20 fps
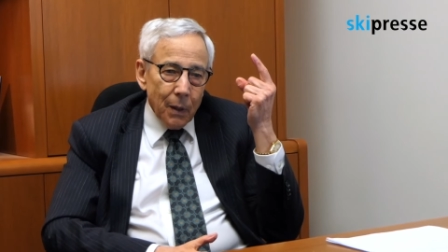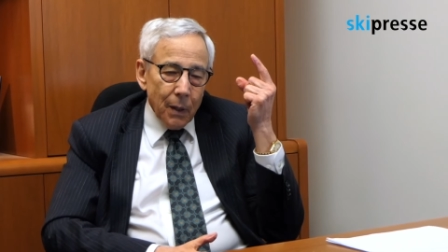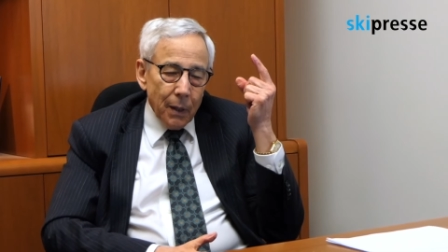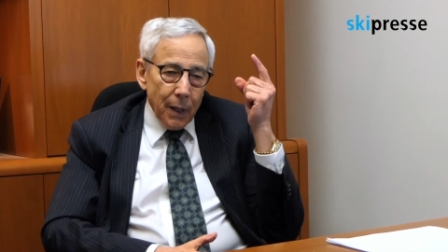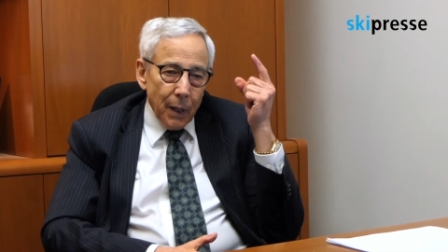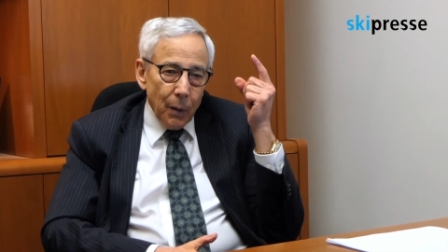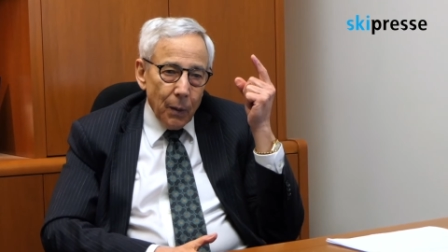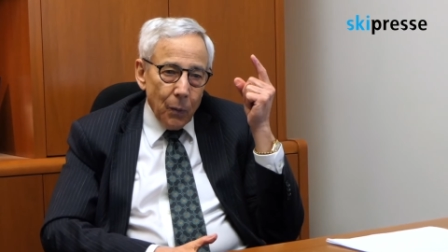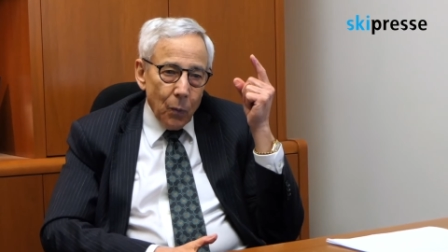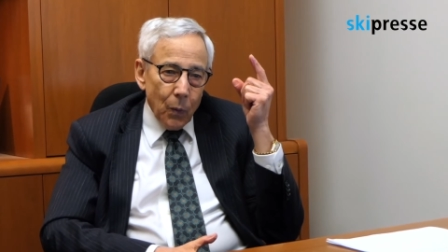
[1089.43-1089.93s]

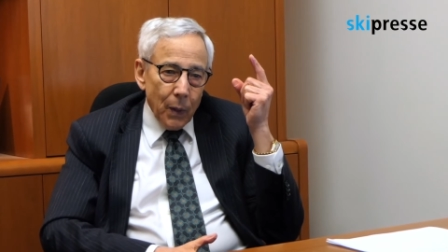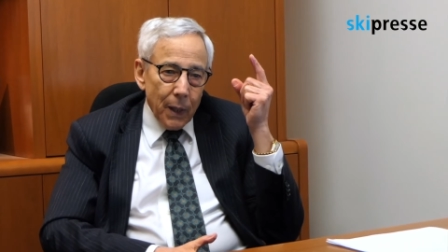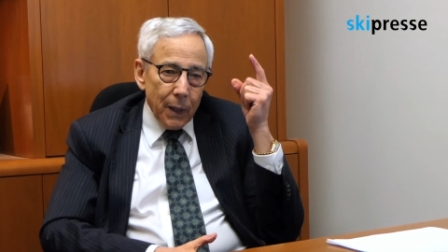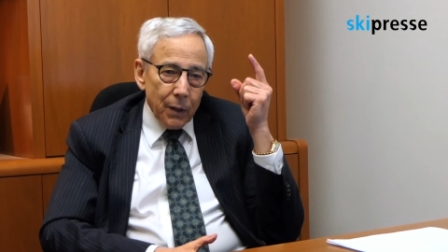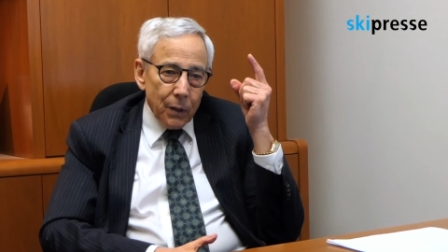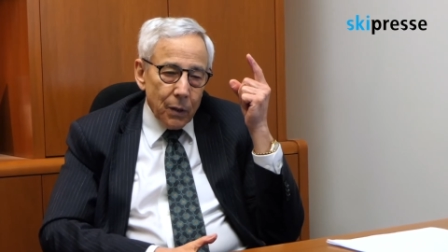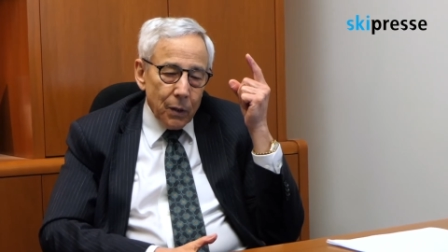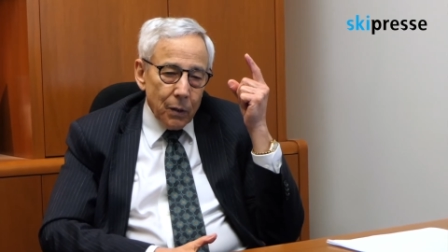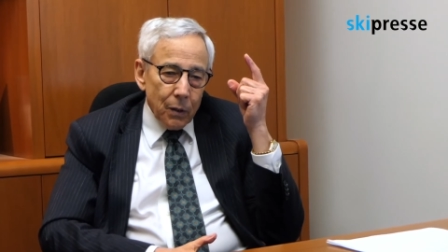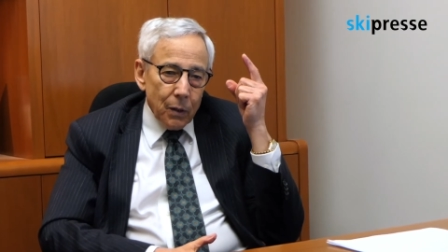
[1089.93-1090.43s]
They
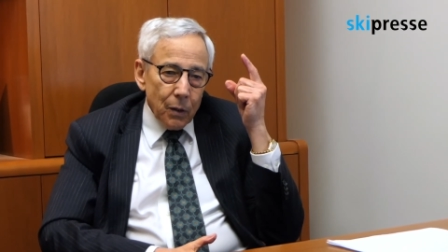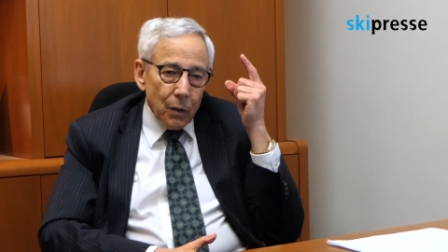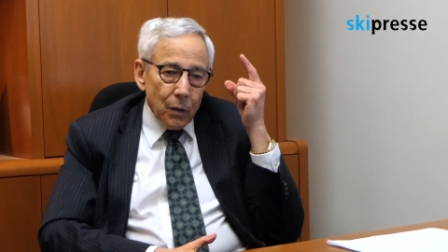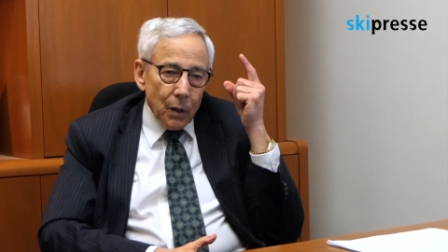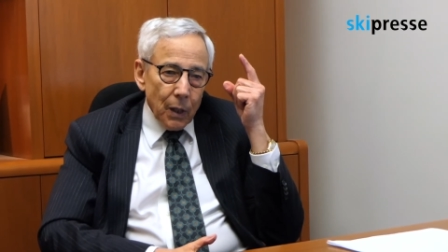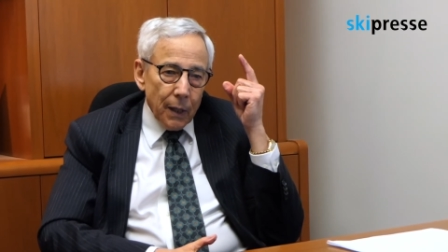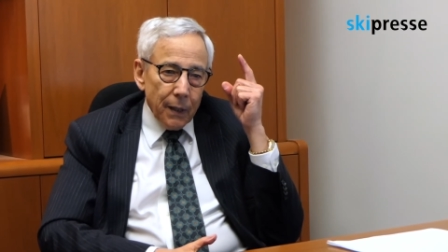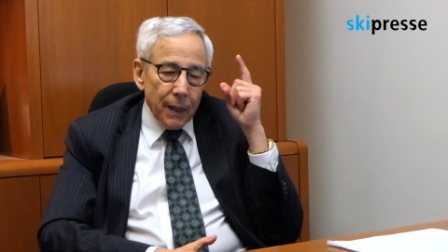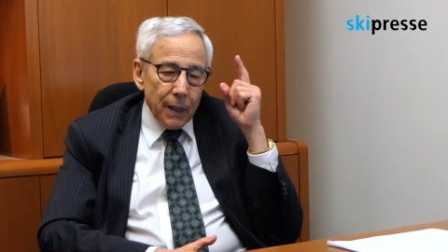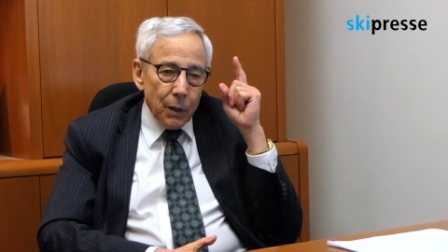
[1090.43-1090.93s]
went
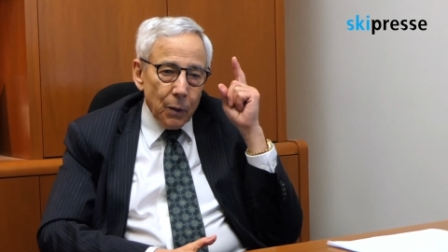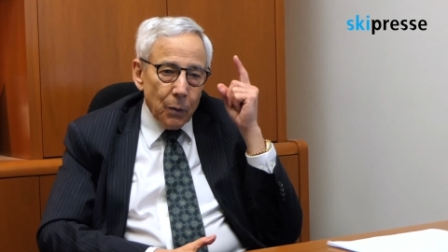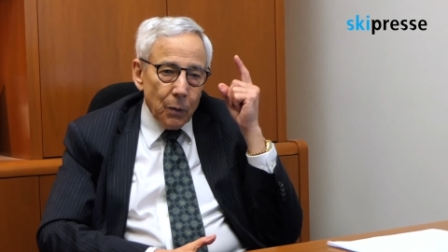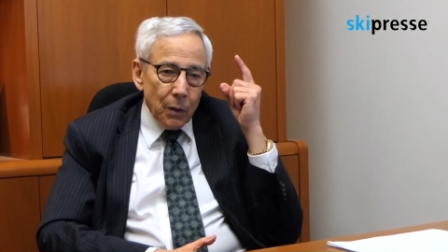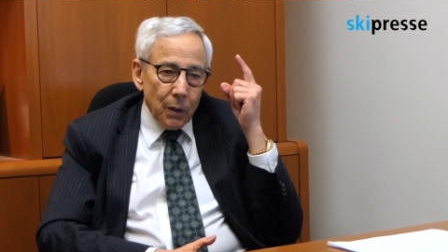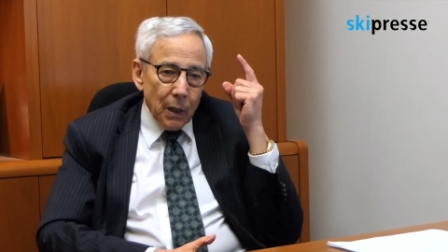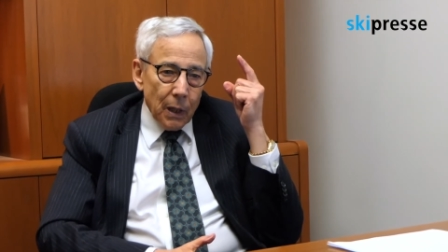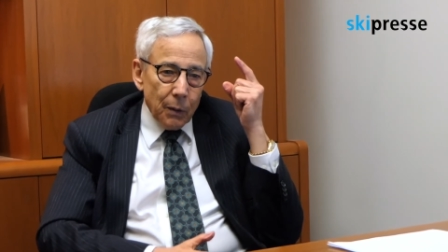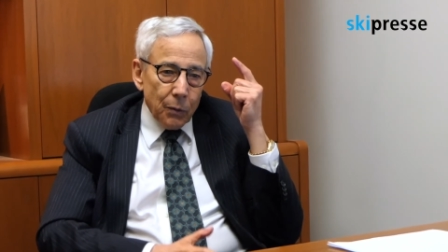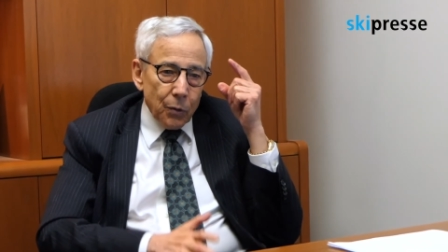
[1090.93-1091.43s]
and they,
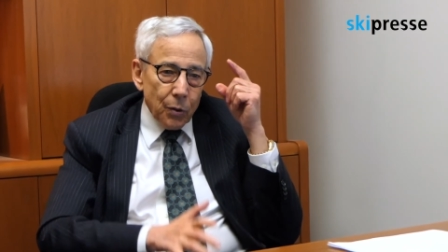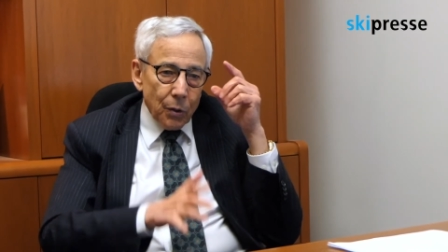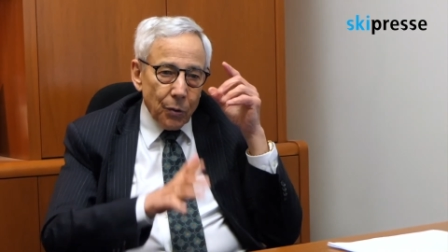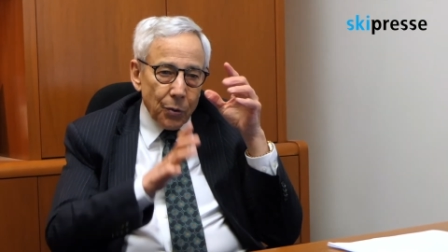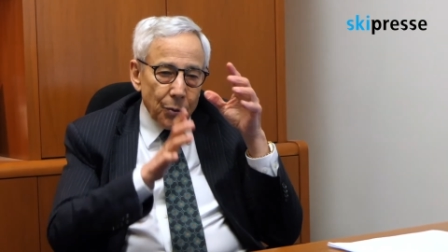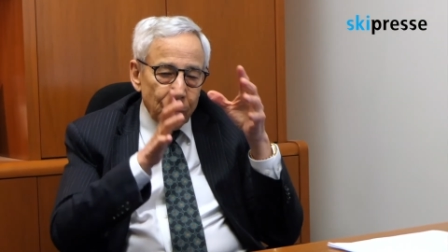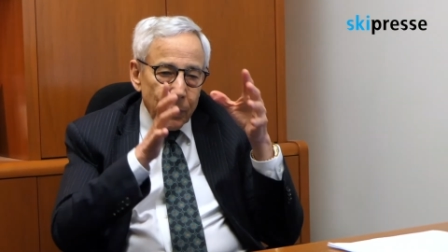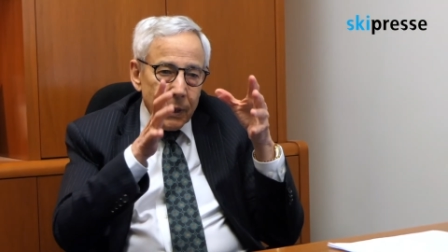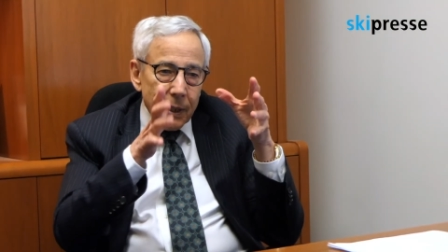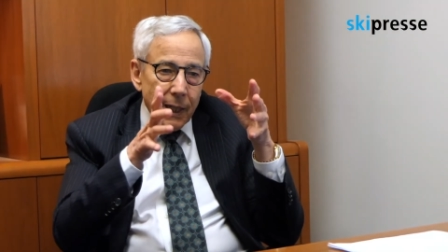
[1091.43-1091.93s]
they took
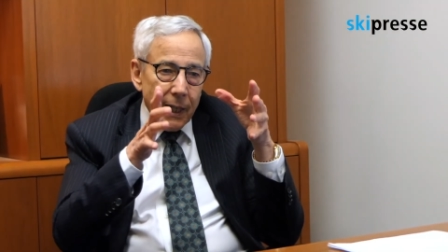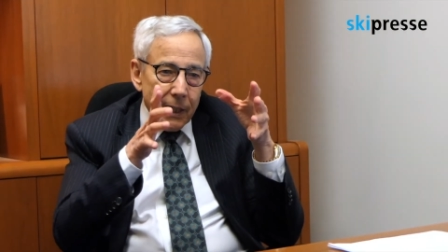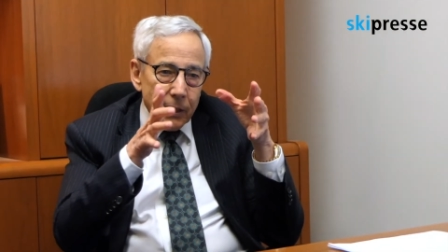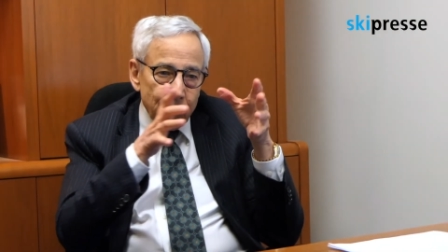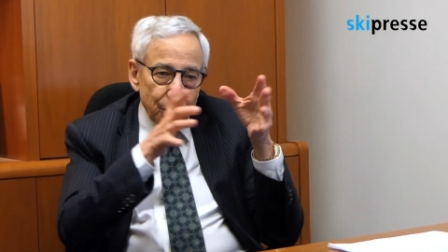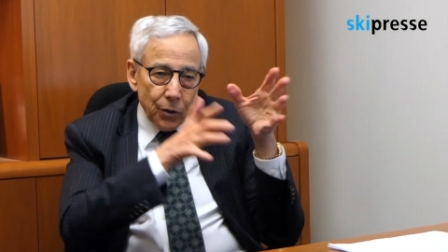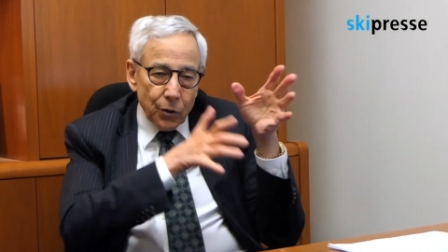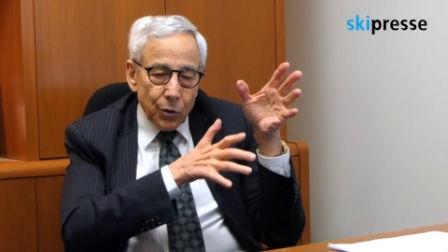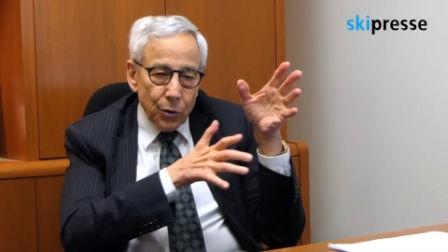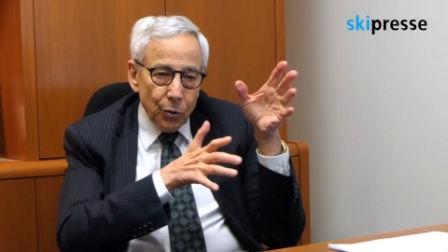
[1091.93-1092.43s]
three days
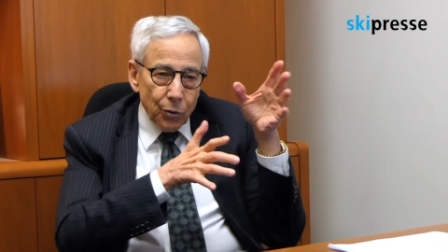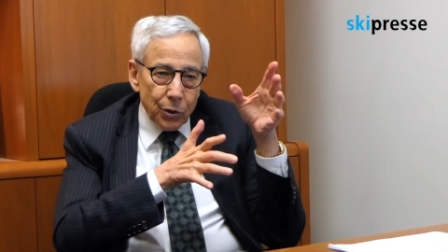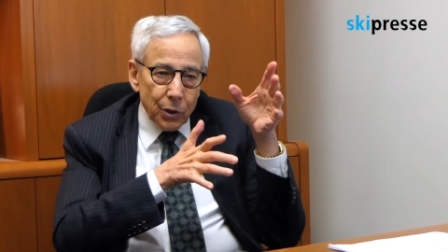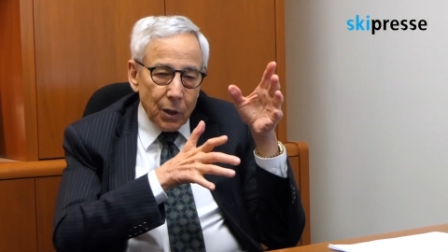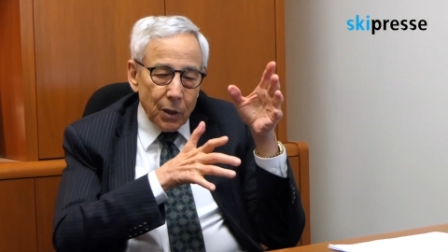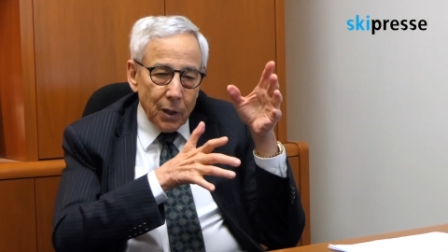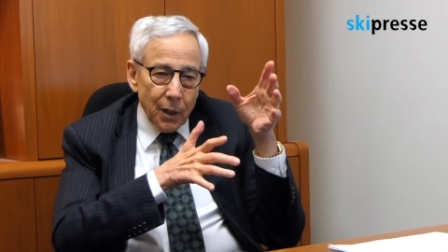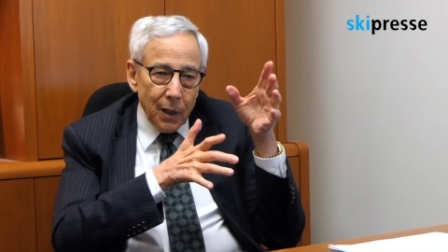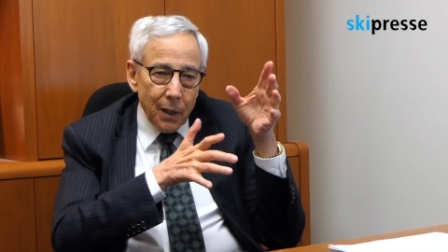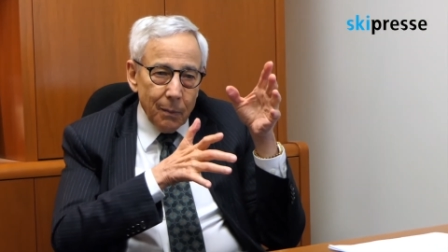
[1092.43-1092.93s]
to choose the
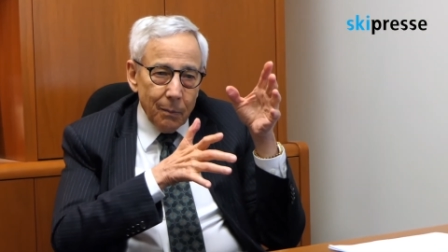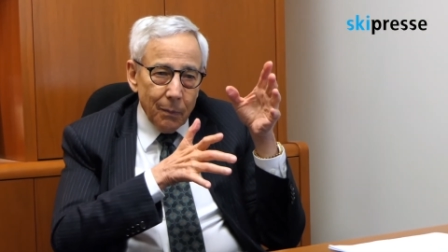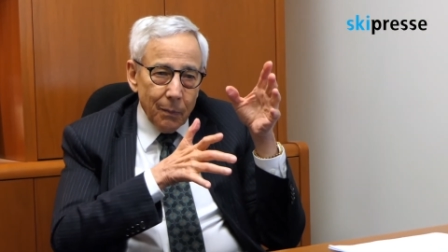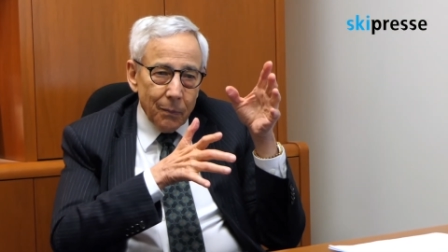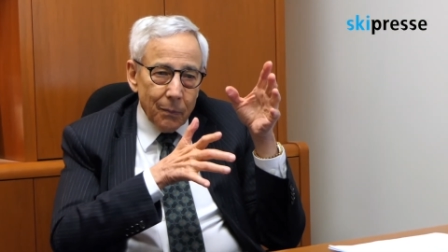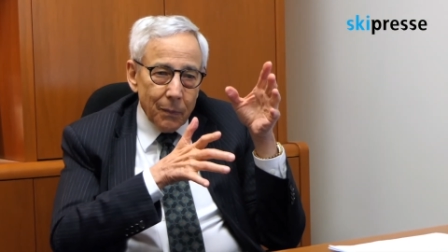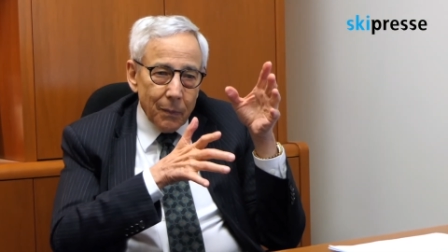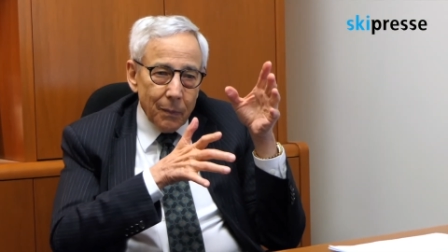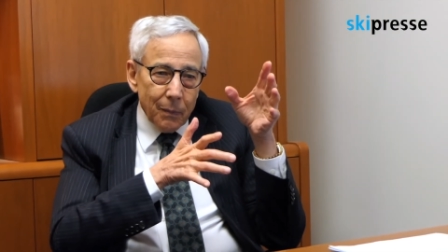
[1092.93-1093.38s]
team.